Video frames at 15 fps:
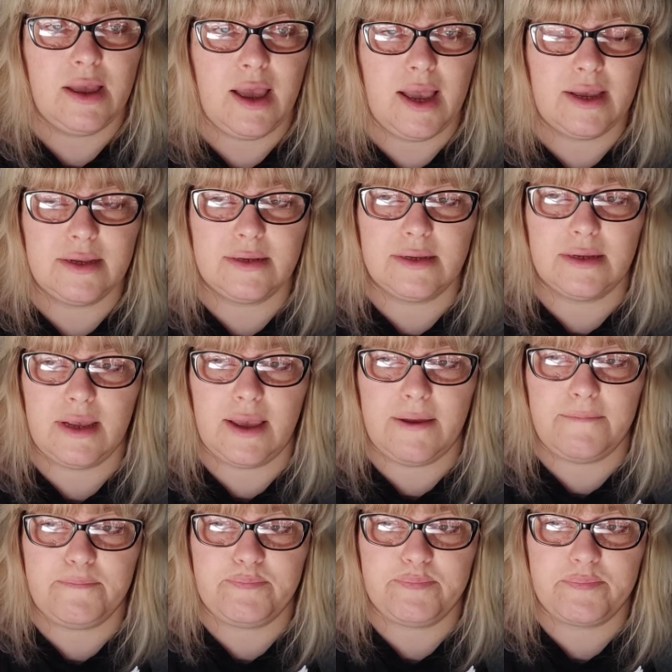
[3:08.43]
and
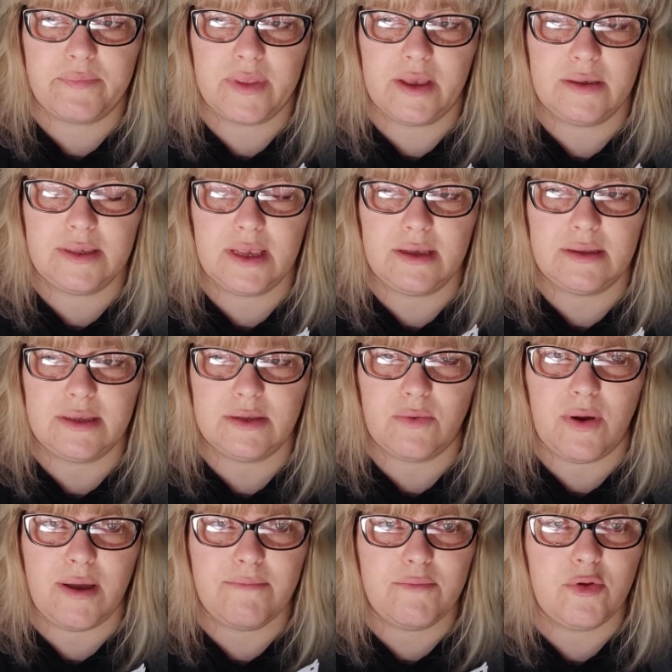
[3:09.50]
because it's
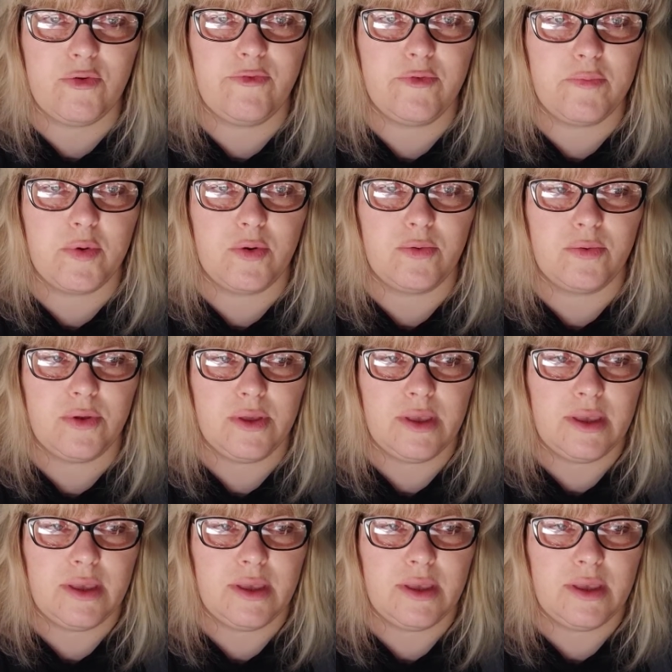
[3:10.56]
quite immovable,